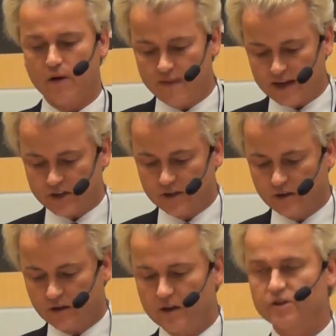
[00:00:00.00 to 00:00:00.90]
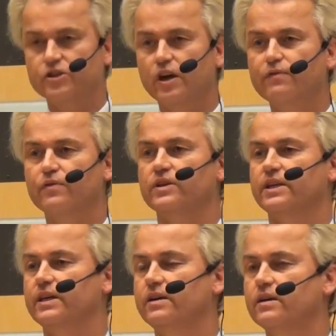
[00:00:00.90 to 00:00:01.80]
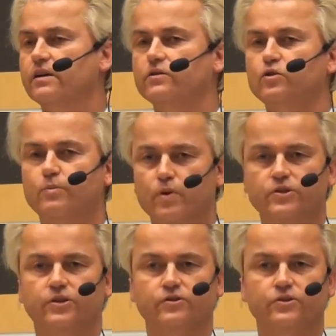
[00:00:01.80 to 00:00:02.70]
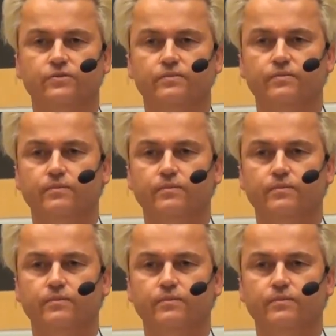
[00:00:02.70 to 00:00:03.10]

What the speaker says: our national sovereignty to Brussels.